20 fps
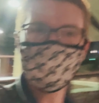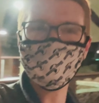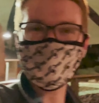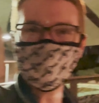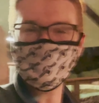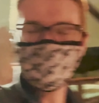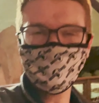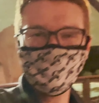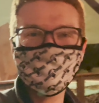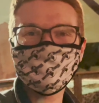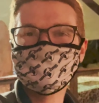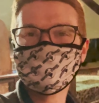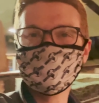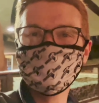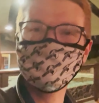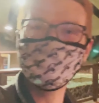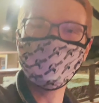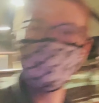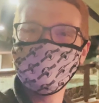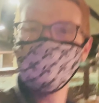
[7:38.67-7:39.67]
me. He was in the
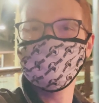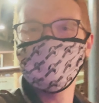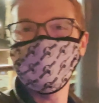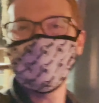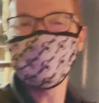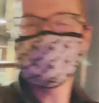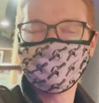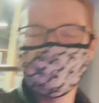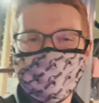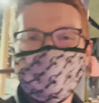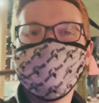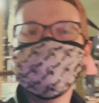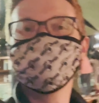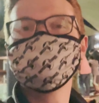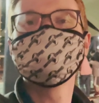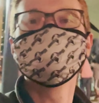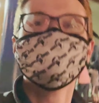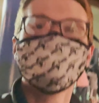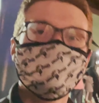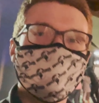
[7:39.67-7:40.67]
very back and I was
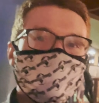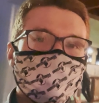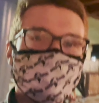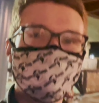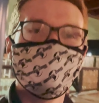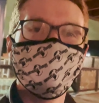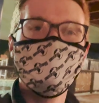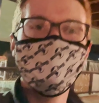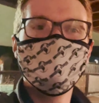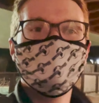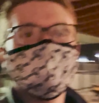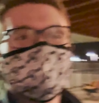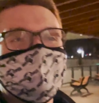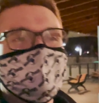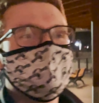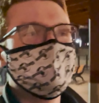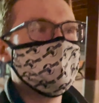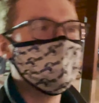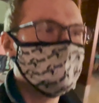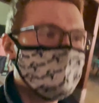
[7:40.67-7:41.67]
in the very front.
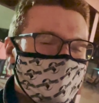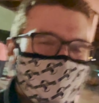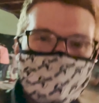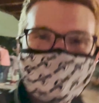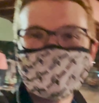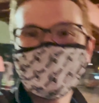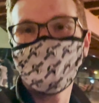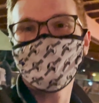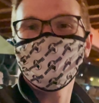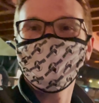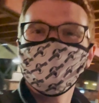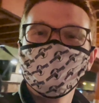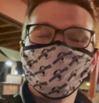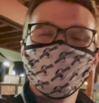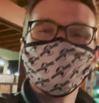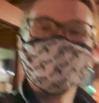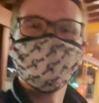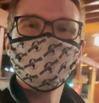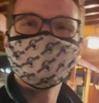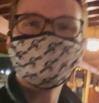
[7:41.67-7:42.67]
That's definitely a
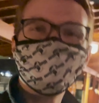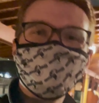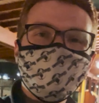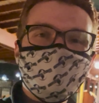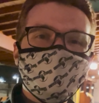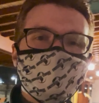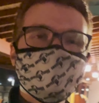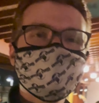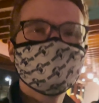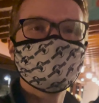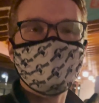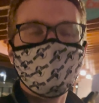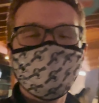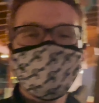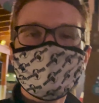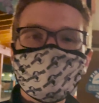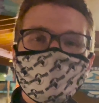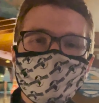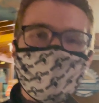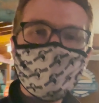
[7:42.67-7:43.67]
cool experience, and
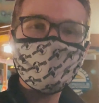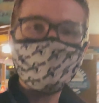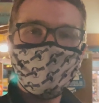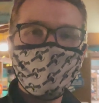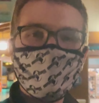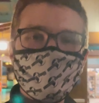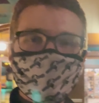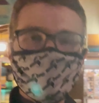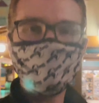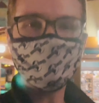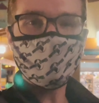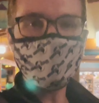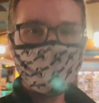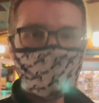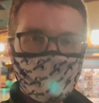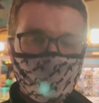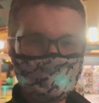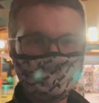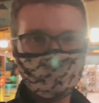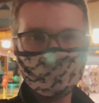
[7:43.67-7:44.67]
what a way to end the night
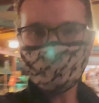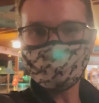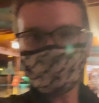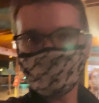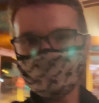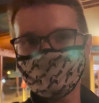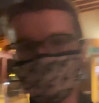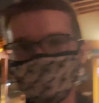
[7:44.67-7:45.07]
at SeaWorld